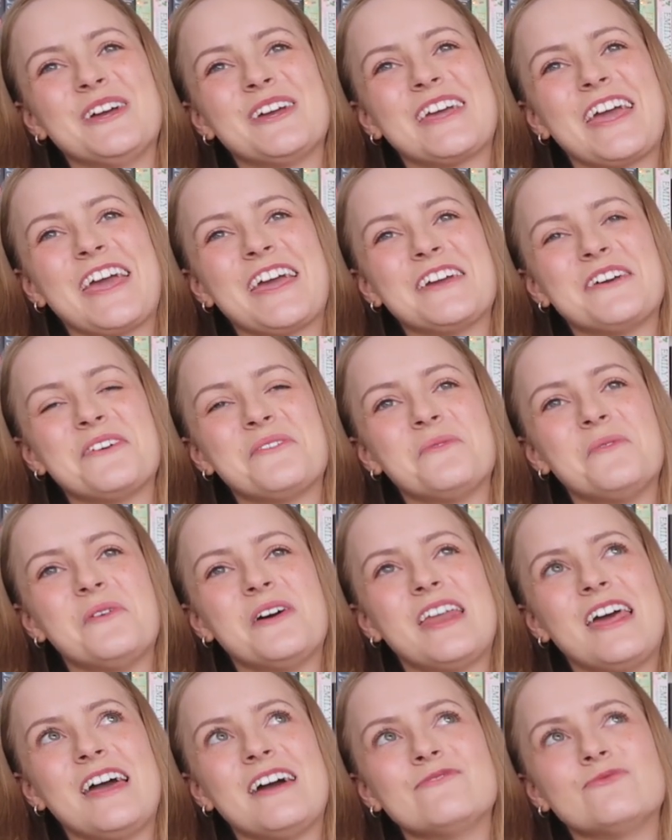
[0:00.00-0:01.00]
Okay,
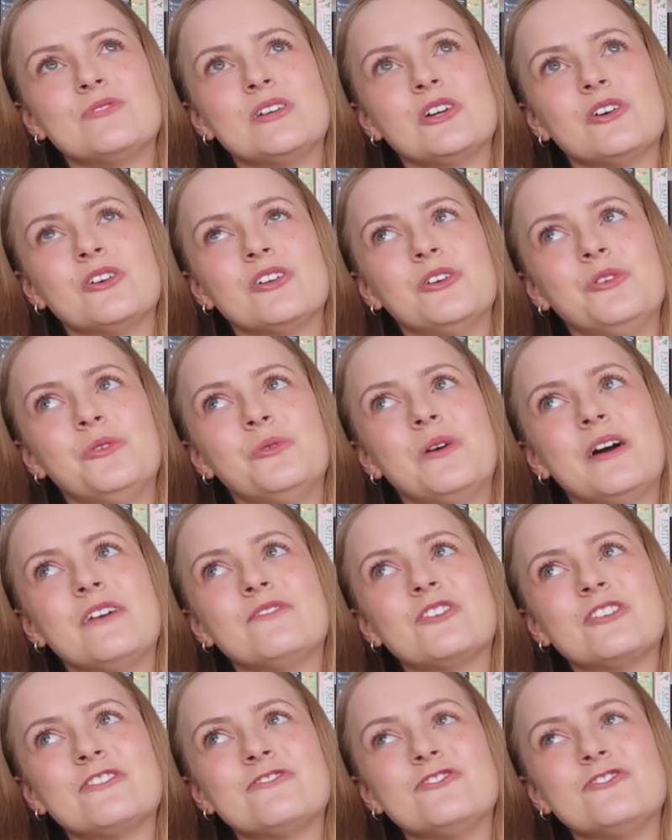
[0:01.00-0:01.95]
what have we got? Oh, I've got a